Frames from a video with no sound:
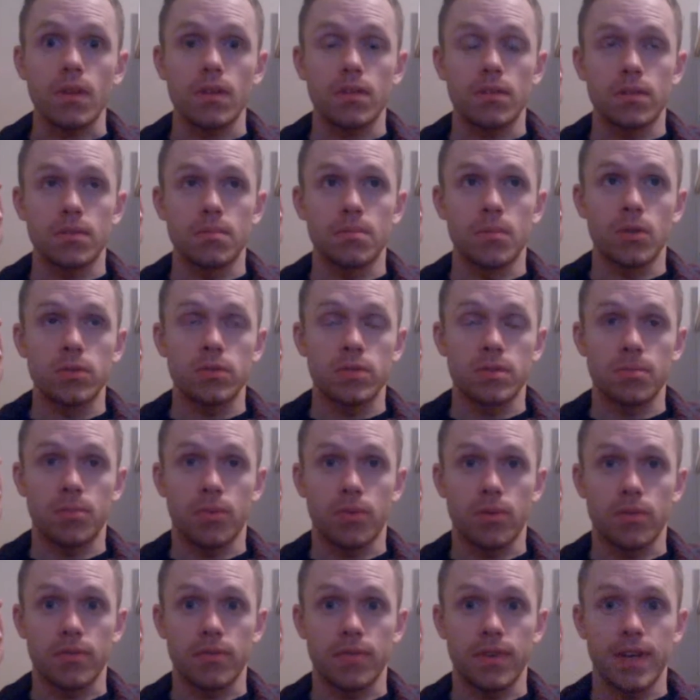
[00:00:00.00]
most
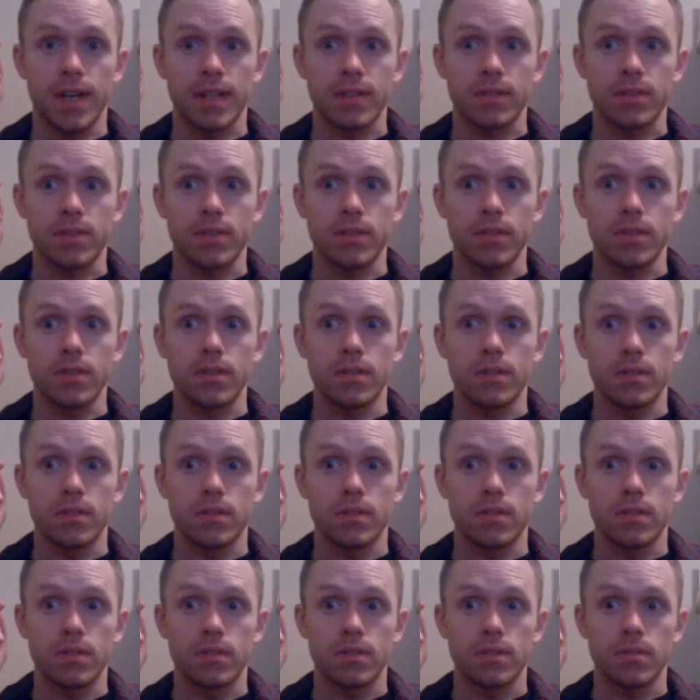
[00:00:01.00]
important factor,
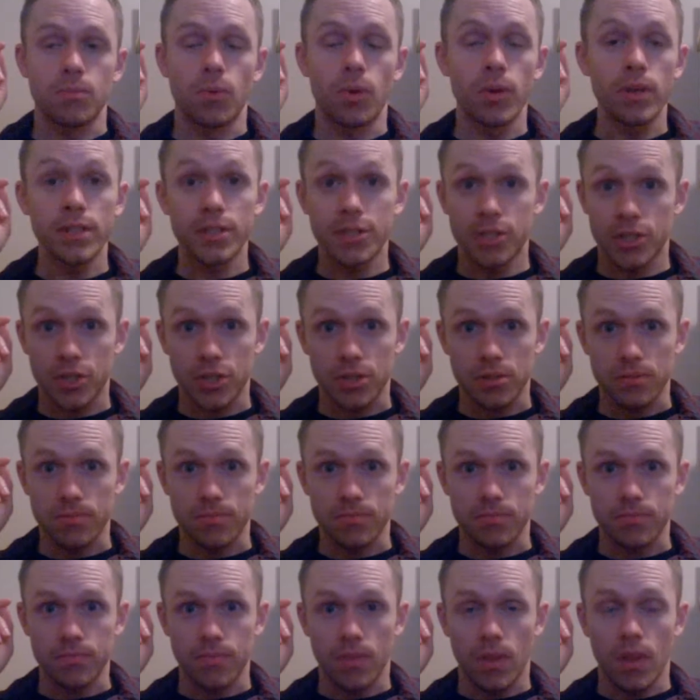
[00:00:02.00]
moisture.
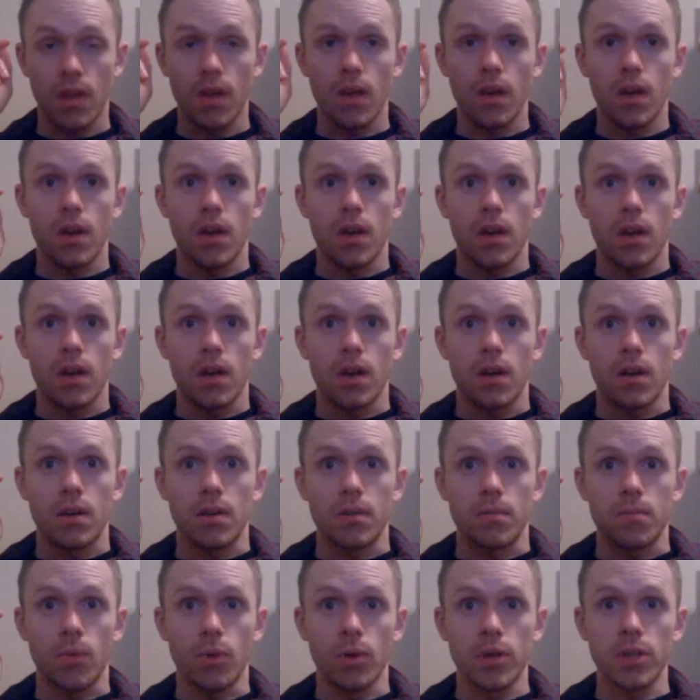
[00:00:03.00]

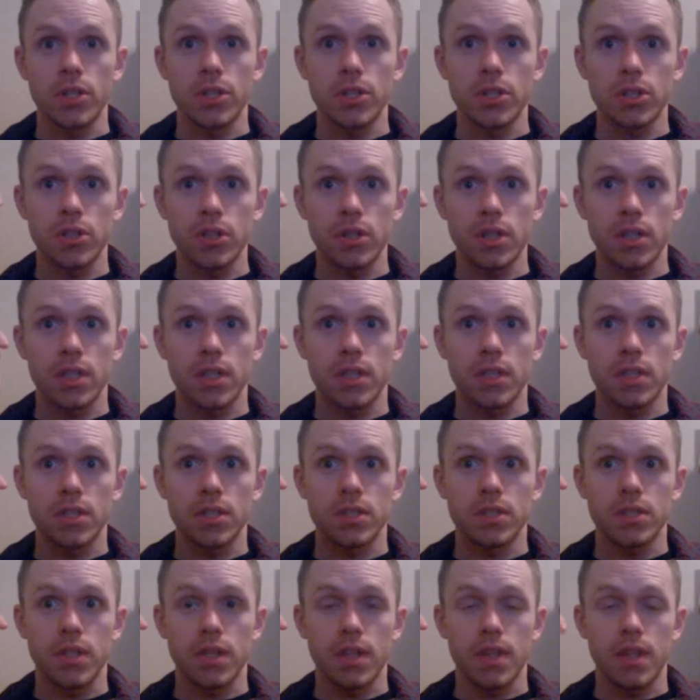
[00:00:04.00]
Moisture
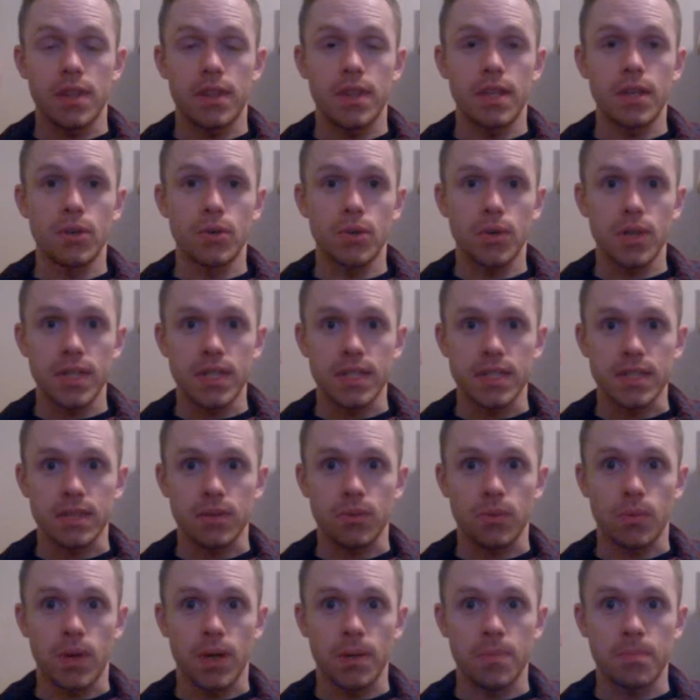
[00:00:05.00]
is the reason
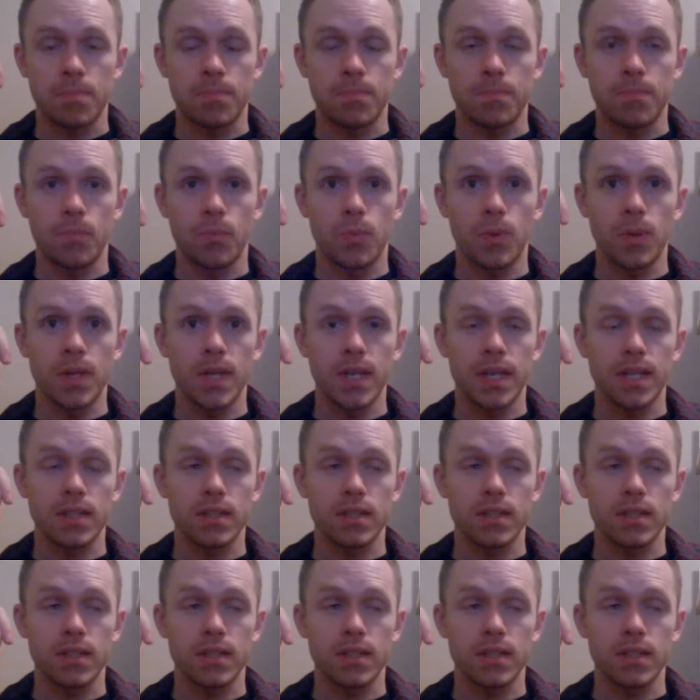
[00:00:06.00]
why we get